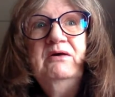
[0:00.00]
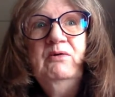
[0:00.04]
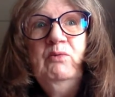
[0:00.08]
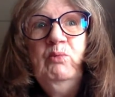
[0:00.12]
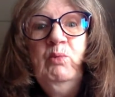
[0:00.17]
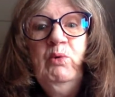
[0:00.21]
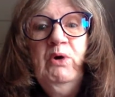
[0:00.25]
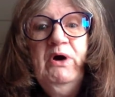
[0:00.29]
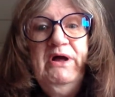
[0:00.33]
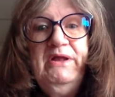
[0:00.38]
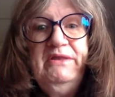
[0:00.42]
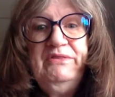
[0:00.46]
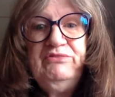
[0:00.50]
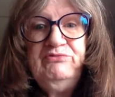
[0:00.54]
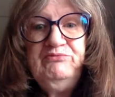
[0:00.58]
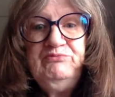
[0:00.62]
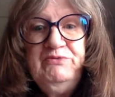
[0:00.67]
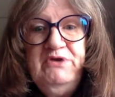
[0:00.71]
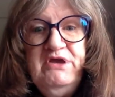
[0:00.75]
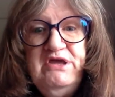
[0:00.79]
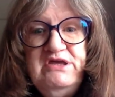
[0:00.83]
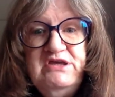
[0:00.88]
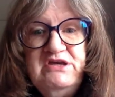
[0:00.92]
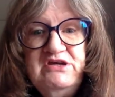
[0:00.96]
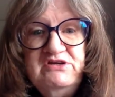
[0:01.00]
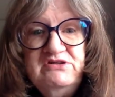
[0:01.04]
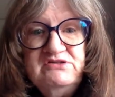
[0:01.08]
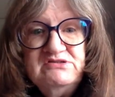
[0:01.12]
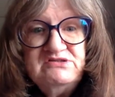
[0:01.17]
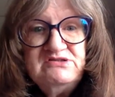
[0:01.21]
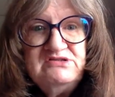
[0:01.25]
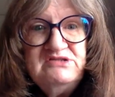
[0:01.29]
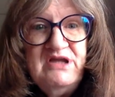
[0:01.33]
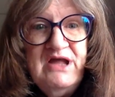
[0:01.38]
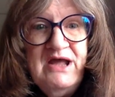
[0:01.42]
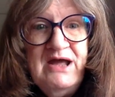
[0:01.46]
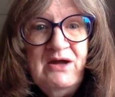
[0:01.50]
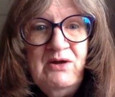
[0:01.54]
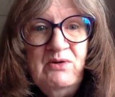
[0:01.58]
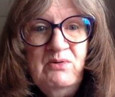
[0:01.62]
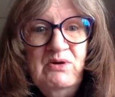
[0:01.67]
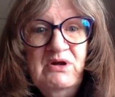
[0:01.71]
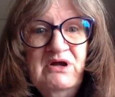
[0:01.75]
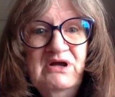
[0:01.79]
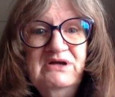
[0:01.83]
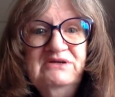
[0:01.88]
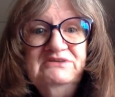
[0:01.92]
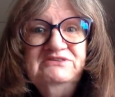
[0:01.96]
what, three years now
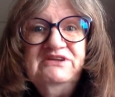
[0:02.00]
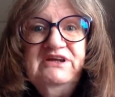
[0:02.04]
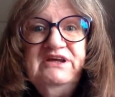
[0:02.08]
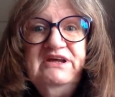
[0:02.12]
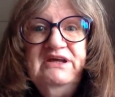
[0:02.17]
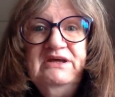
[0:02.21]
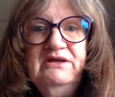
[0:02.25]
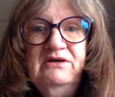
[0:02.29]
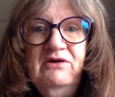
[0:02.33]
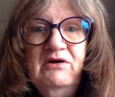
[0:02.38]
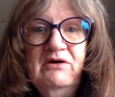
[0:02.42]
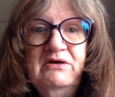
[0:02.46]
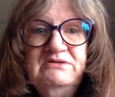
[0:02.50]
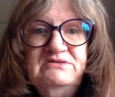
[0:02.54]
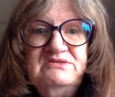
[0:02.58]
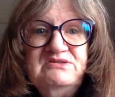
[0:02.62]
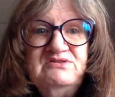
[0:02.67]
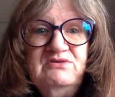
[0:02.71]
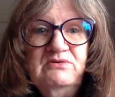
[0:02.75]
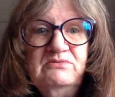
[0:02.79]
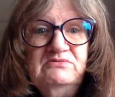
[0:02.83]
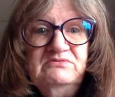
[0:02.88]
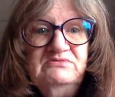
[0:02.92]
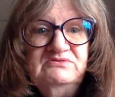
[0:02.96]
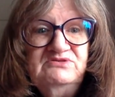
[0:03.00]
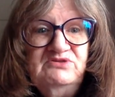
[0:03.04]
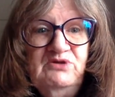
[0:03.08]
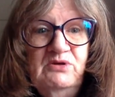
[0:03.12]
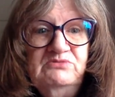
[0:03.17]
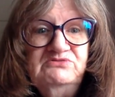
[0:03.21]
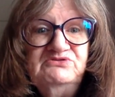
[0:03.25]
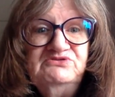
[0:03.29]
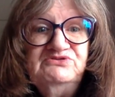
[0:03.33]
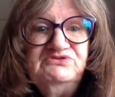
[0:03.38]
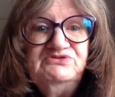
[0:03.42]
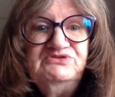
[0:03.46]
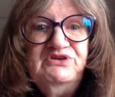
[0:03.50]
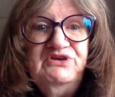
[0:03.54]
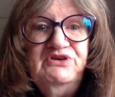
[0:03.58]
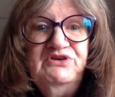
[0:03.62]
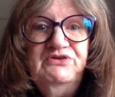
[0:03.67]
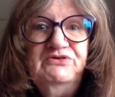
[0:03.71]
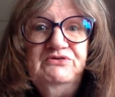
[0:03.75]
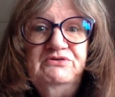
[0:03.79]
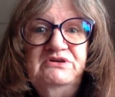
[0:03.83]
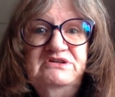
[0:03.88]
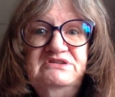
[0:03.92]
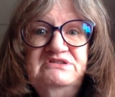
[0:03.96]
to get on so Social
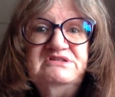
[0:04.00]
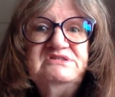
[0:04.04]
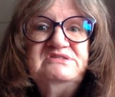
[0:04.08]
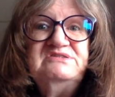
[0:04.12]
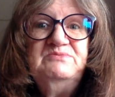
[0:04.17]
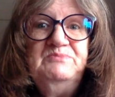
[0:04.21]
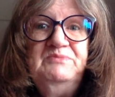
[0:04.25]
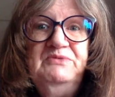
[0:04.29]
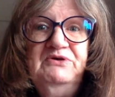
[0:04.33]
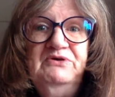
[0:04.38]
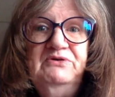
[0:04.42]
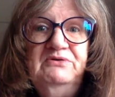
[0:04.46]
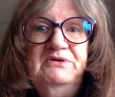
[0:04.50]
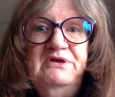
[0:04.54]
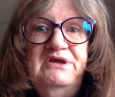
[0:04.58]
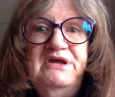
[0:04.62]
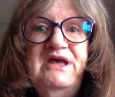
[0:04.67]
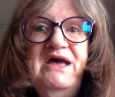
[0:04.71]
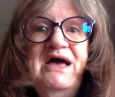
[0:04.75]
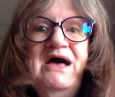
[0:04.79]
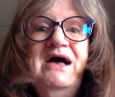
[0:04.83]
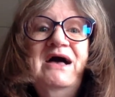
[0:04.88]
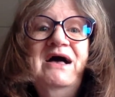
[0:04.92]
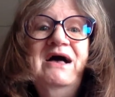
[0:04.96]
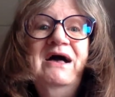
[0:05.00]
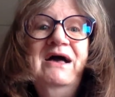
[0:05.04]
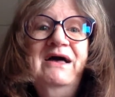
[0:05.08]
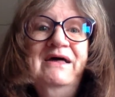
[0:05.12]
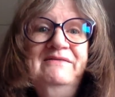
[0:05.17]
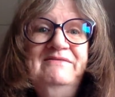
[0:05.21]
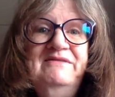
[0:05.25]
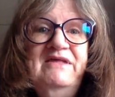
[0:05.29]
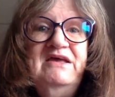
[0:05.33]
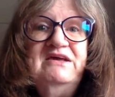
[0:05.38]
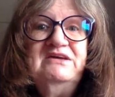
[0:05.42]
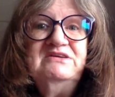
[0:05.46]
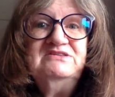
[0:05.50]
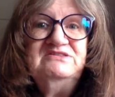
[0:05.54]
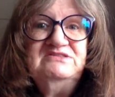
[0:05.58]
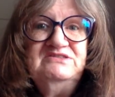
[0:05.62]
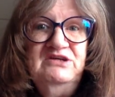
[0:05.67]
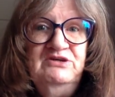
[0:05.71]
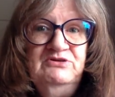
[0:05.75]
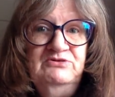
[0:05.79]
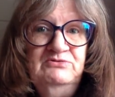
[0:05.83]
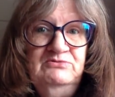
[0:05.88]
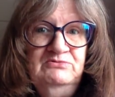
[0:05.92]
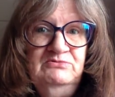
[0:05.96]
Security disability and they
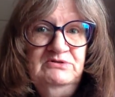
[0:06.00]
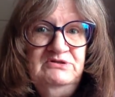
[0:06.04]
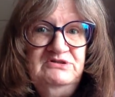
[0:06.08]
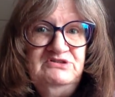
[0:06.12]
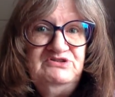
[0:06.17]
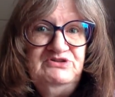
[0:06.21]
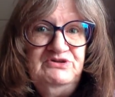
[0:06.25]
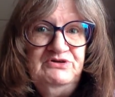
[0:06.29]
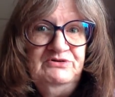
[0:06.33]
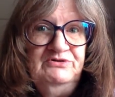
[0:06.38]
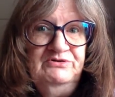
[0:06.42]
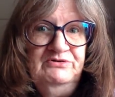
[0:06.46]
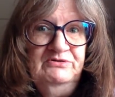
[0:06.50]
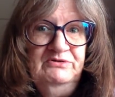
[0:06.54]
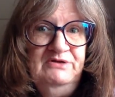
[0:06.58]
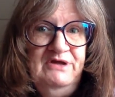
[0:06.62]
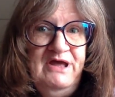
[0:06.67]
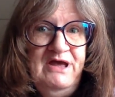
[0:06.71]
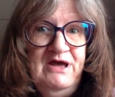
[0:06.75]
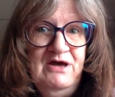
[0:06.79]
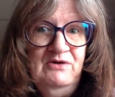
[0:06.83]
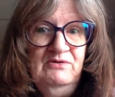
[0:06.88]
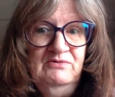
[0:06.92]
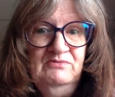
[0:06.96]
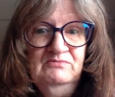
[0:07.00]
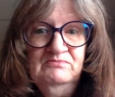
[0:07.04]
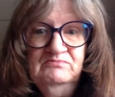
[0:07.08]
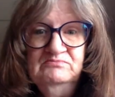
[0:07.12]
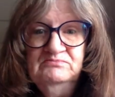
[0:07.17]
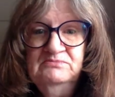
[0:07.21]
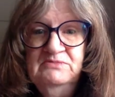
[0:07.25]
continually turn her down.